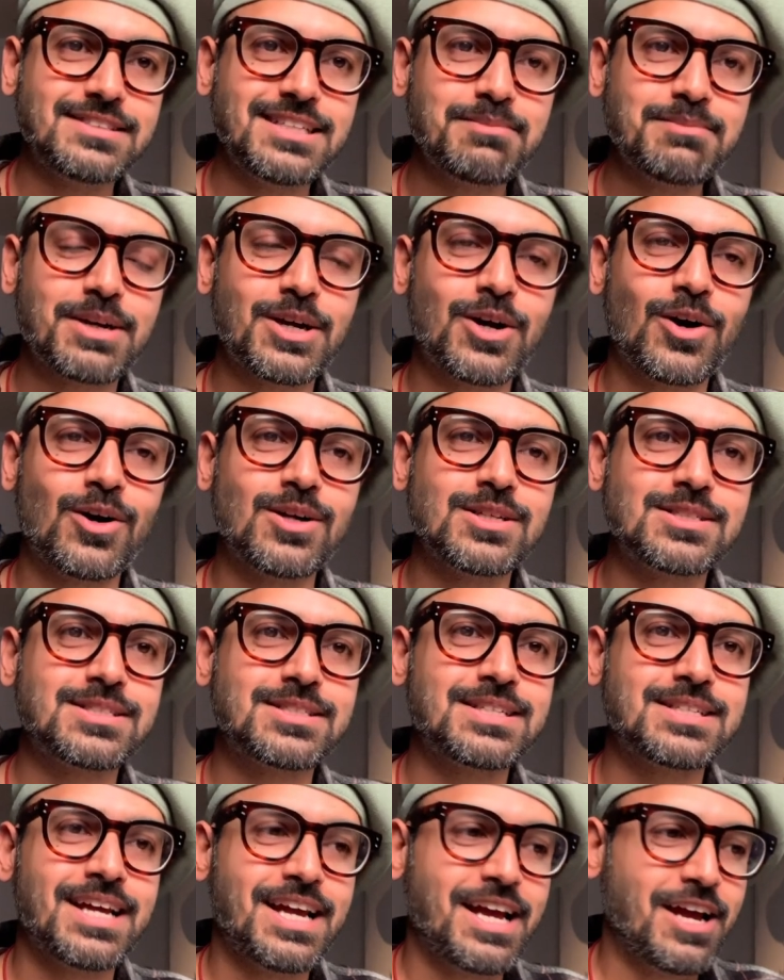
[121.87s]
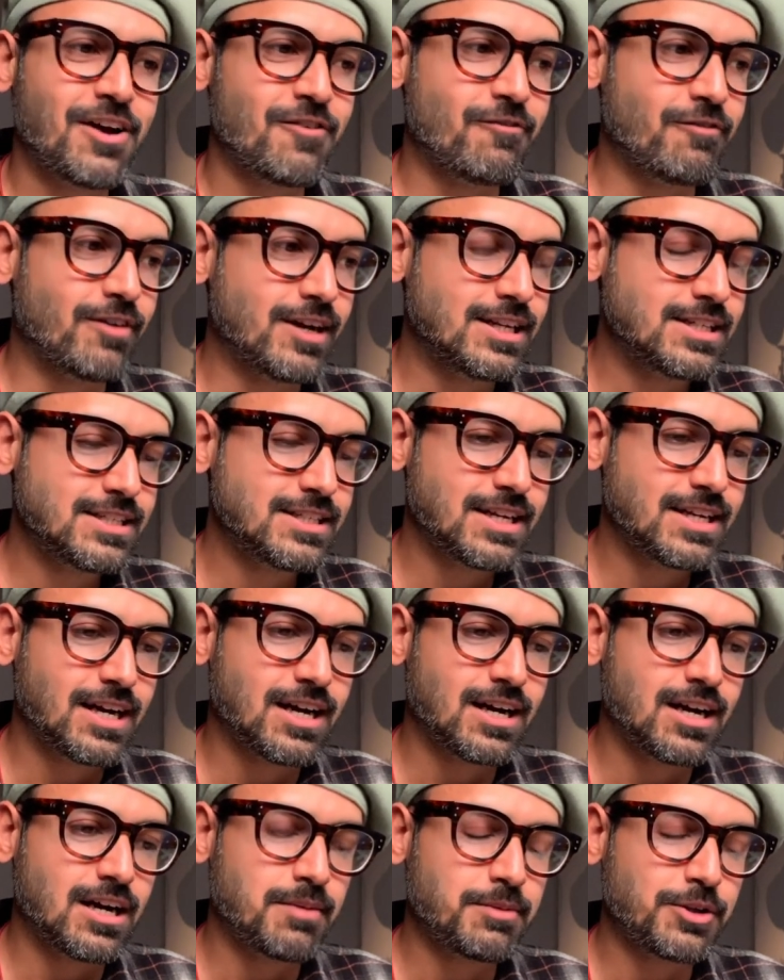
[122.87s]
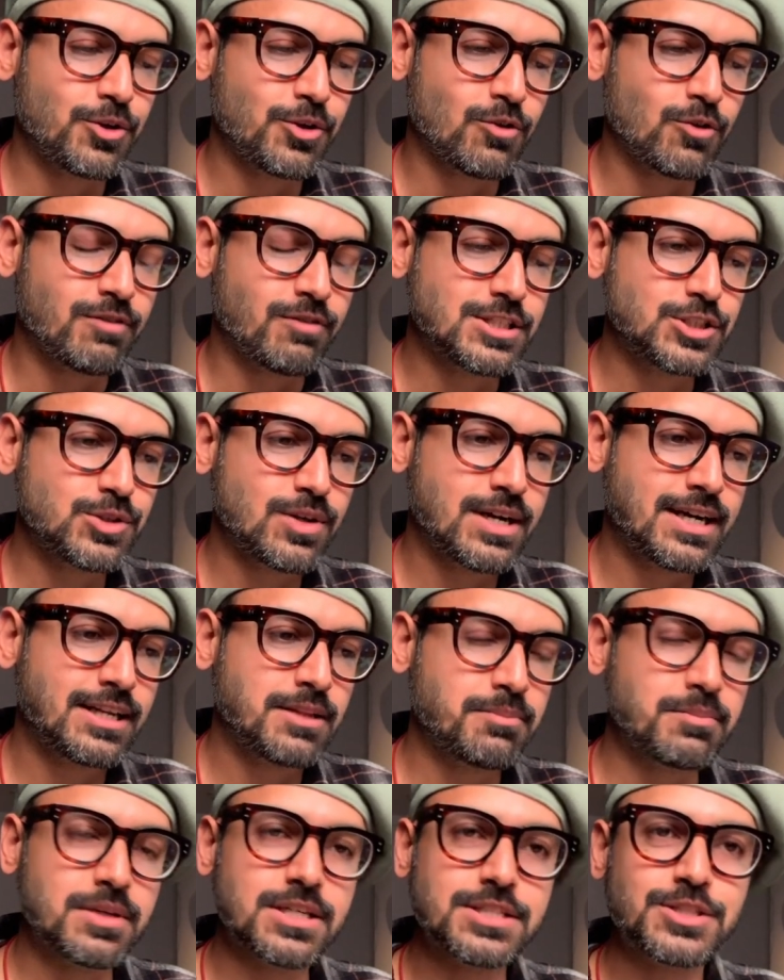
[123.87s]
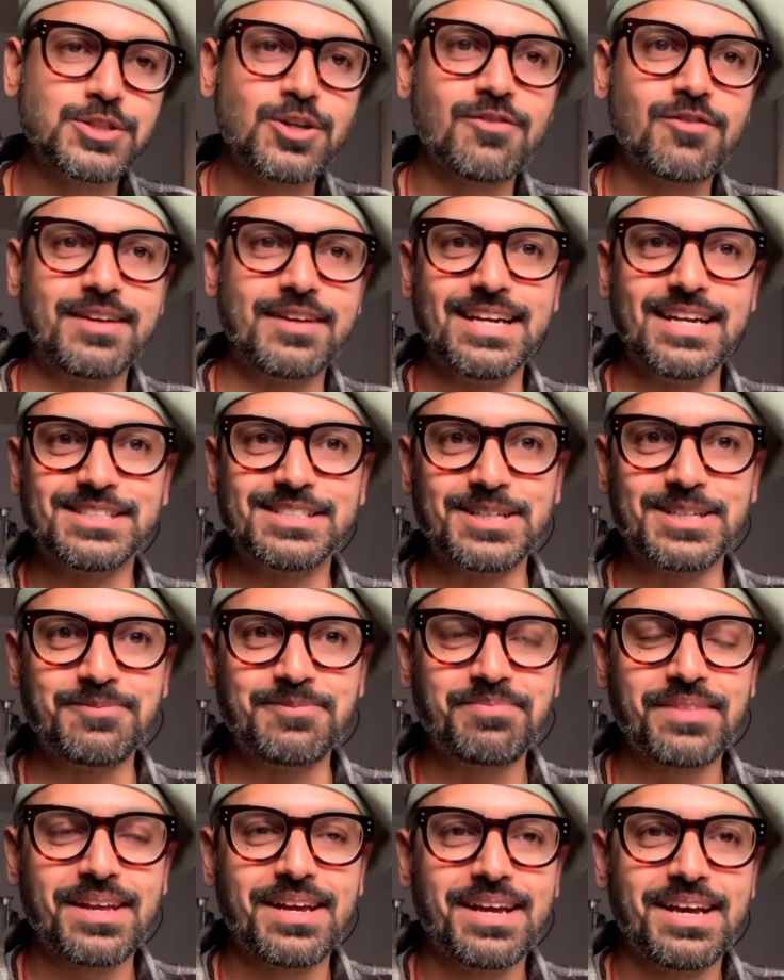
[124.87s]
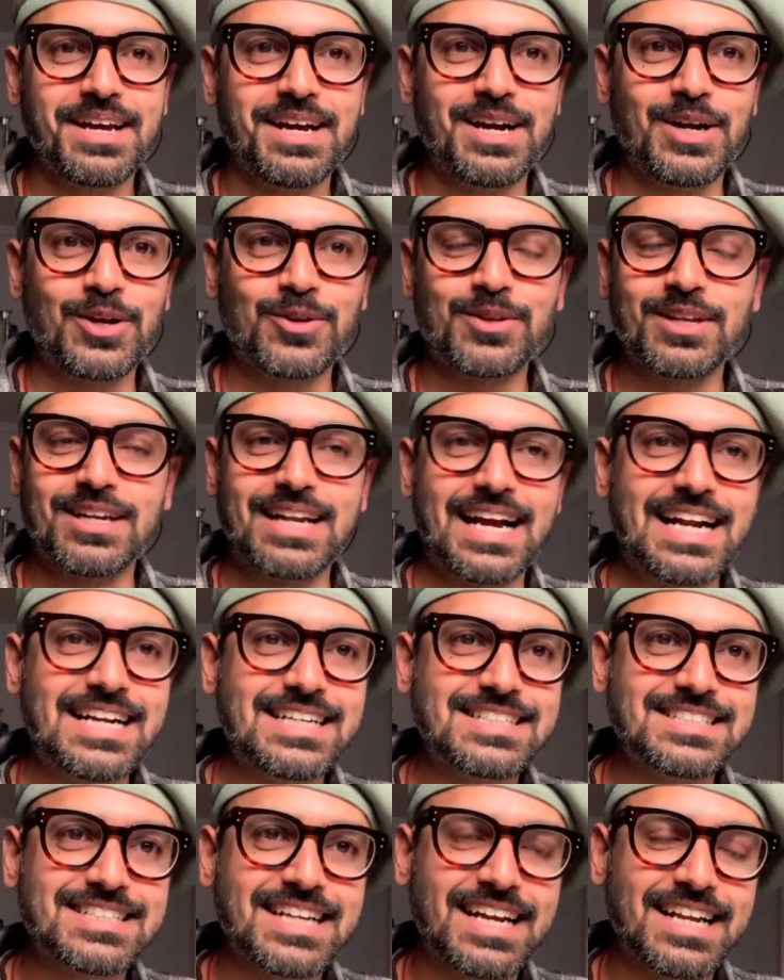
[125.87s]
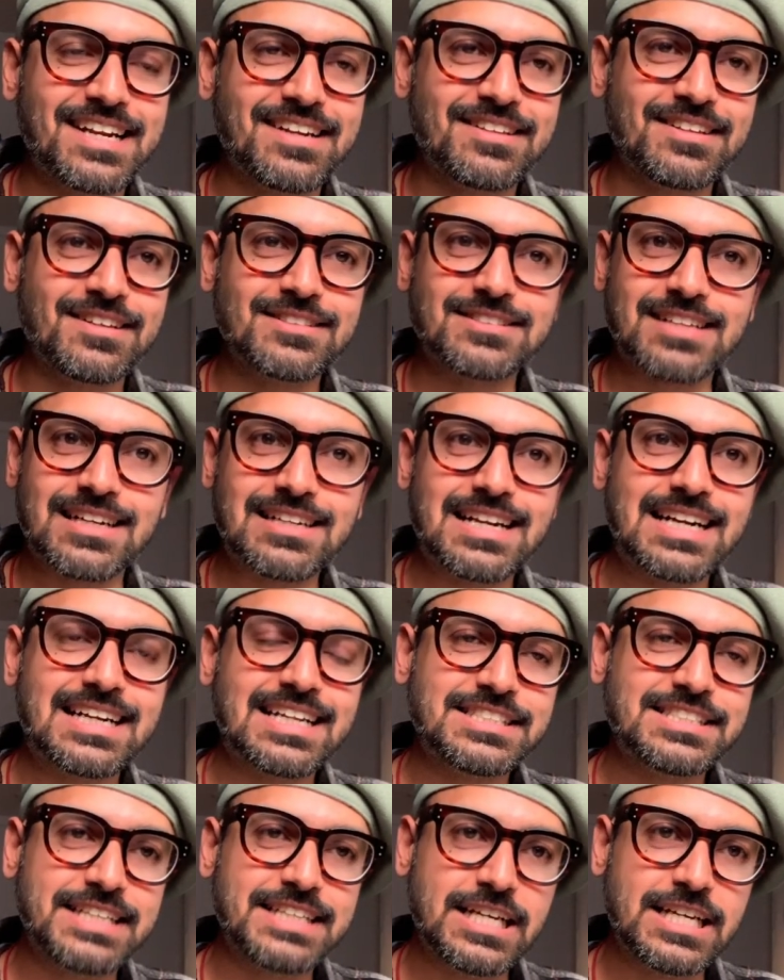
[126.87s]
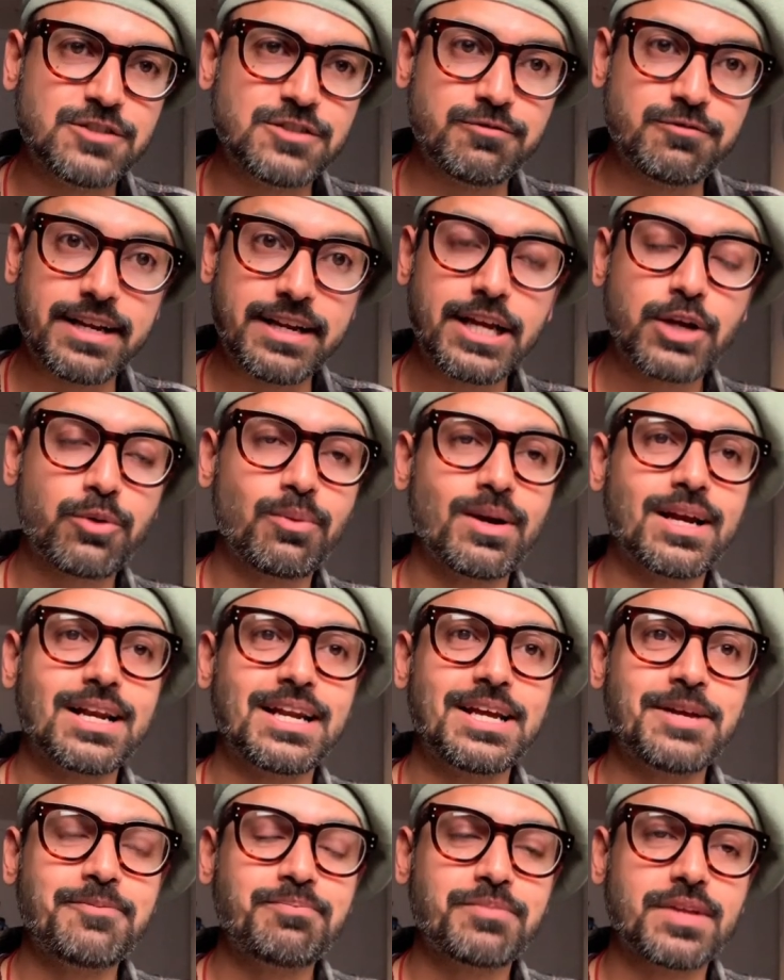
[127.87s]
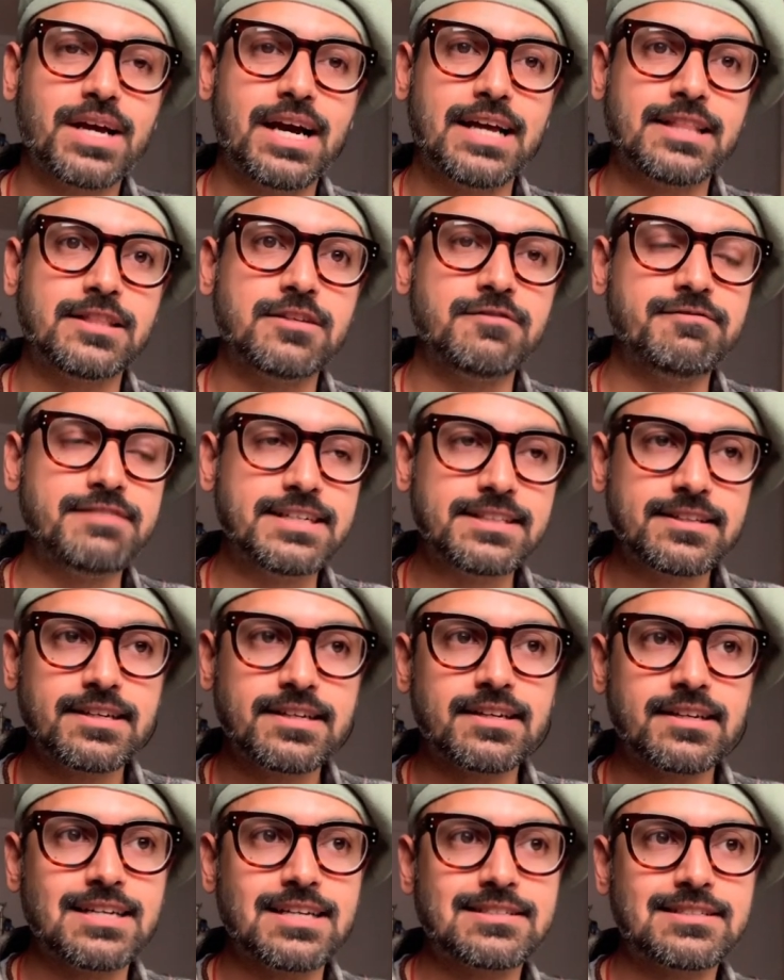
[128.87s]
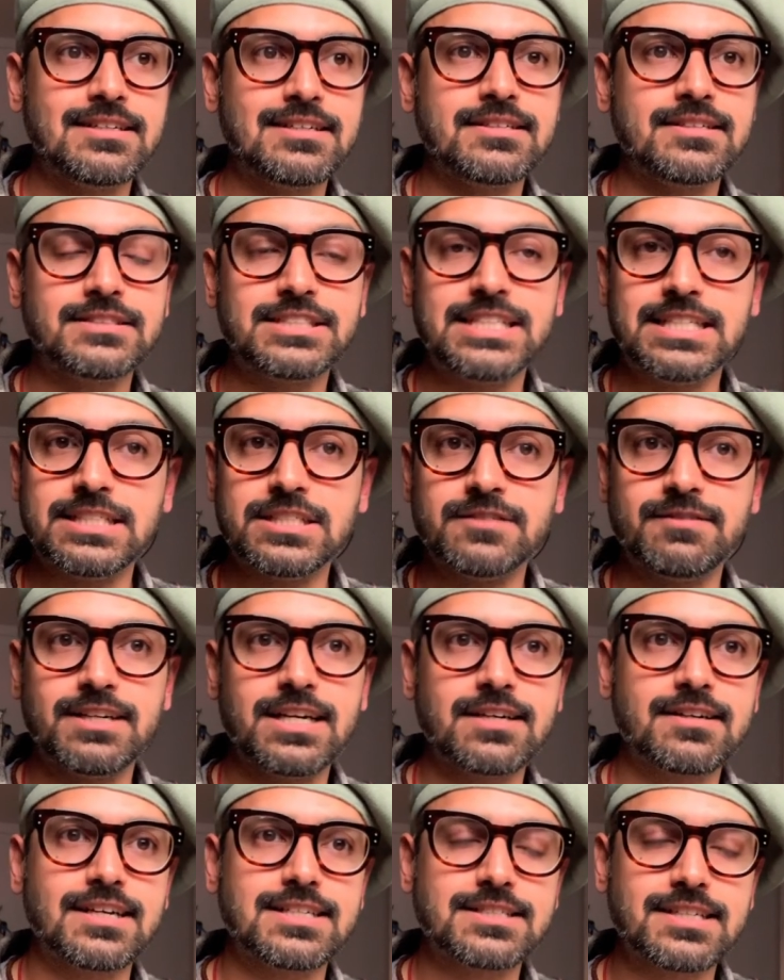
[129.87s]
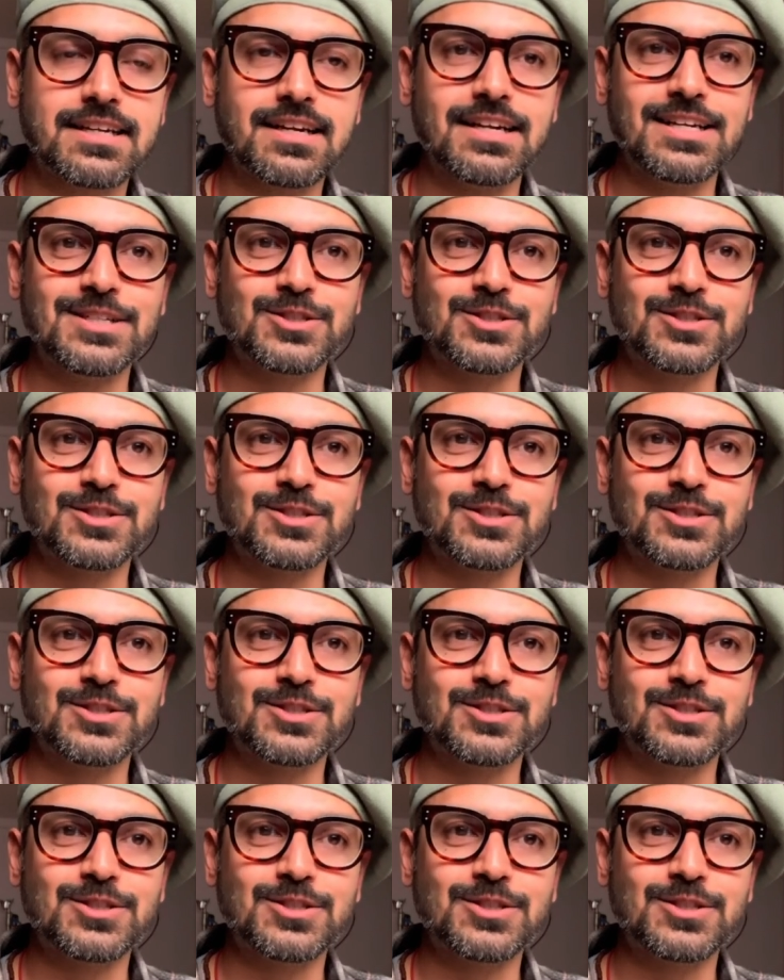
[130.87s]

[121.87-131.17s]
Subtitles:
because once you're at the mercy of nature, the sunlight can change very quickly, and the weather in Iceland changes very drastically.